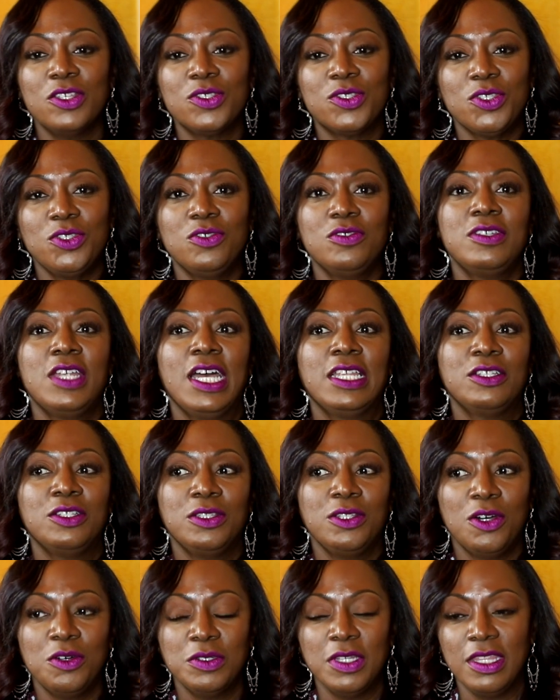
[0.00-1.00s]
So you're not
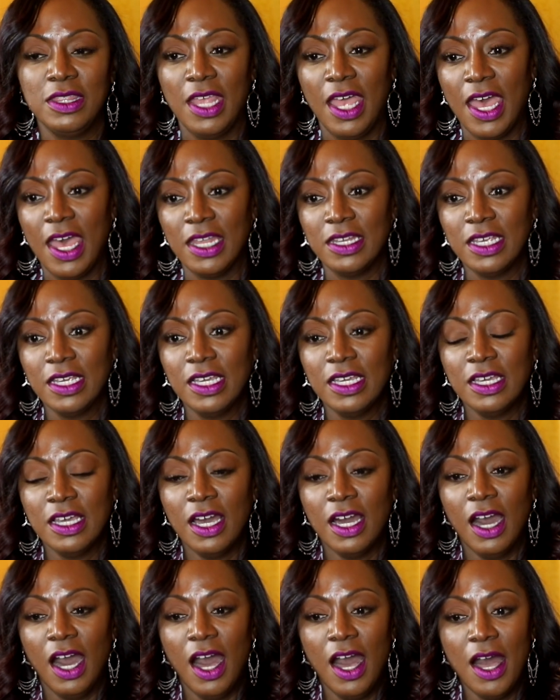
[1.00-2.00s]
alone in
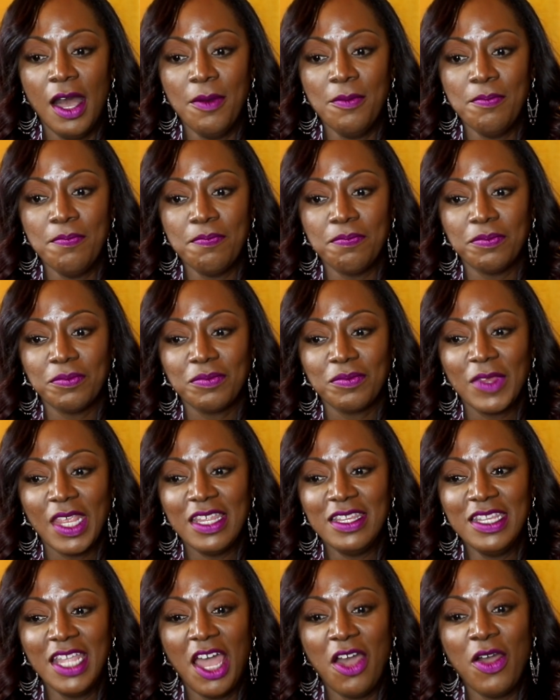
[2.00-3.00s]
that. Um,
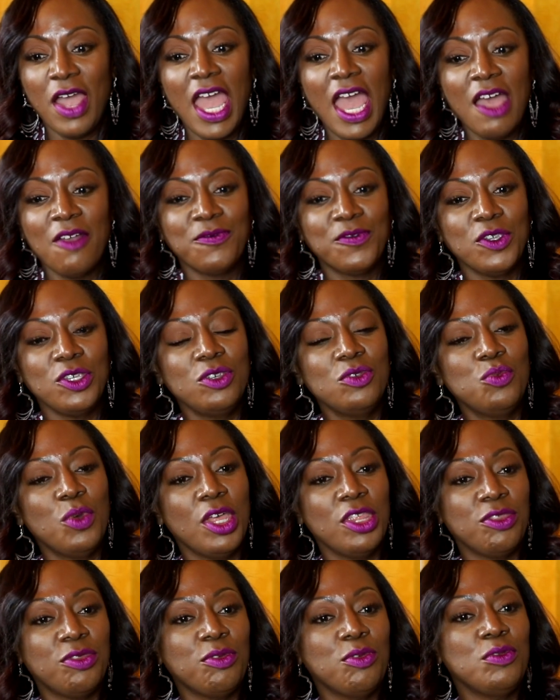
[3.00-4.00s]
now, after you
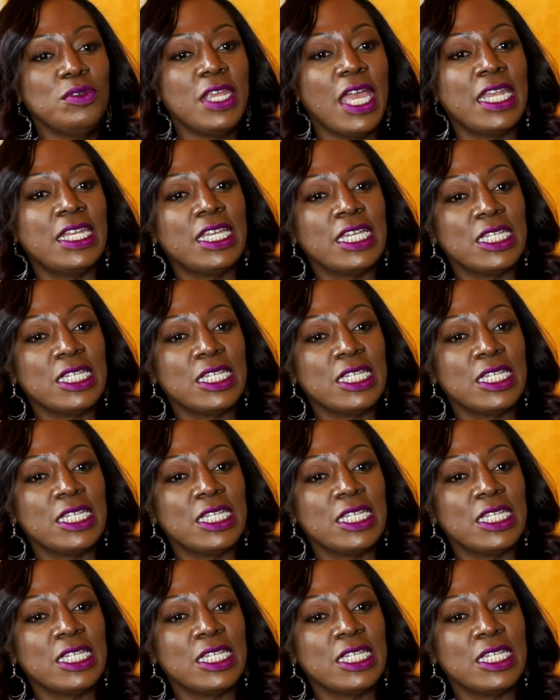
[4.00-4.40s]
went through that